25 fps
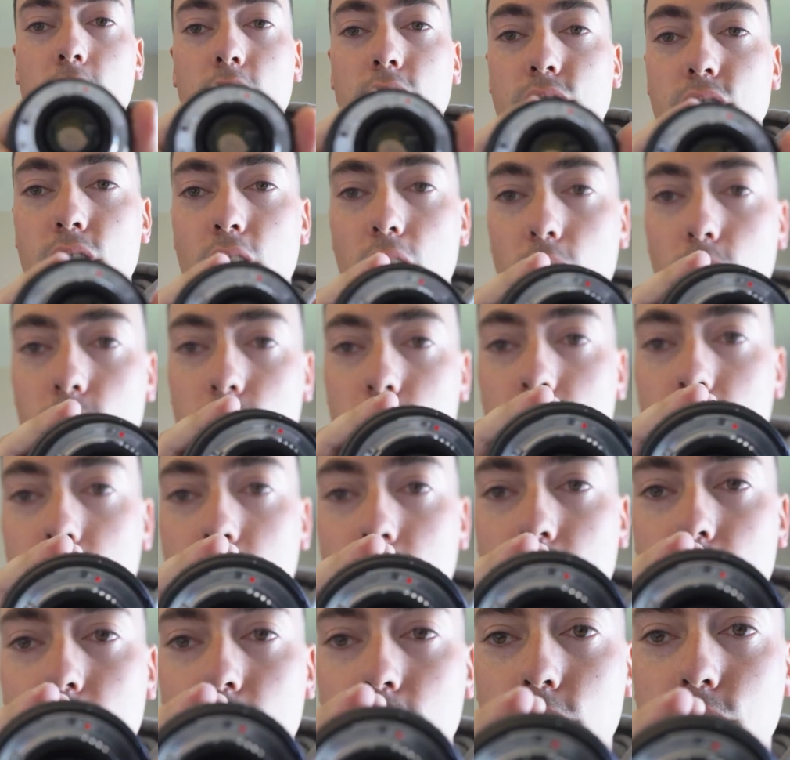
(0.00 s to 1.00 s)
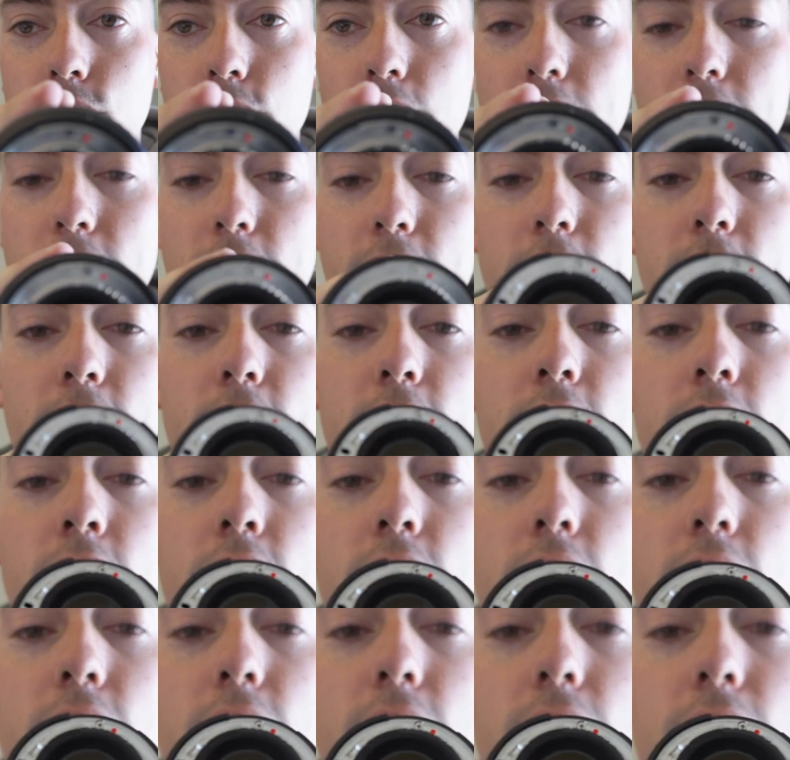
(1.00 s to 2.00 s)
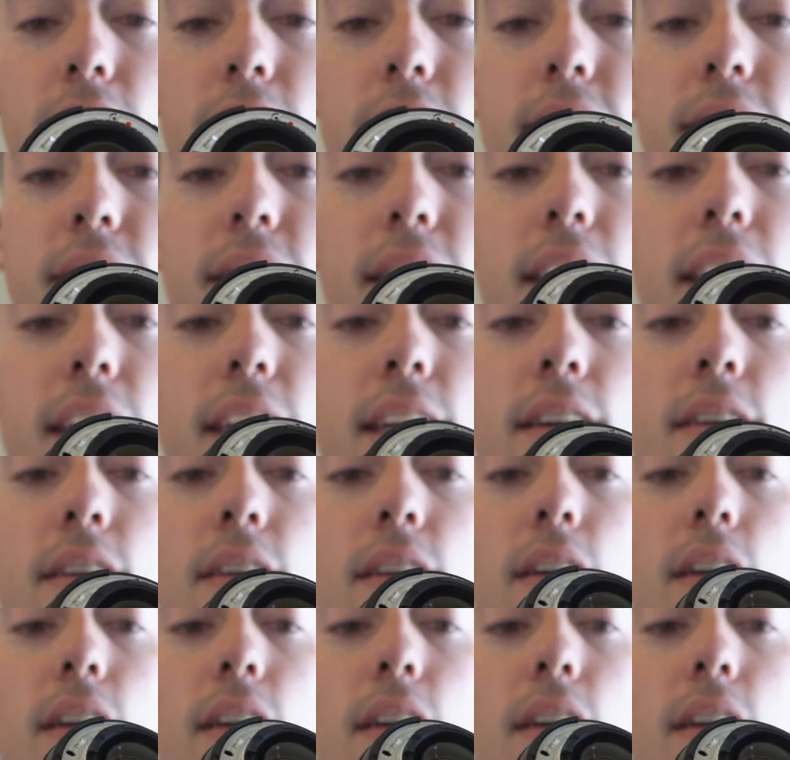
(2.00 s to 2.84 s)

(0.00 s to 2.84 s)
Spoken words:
So right here is the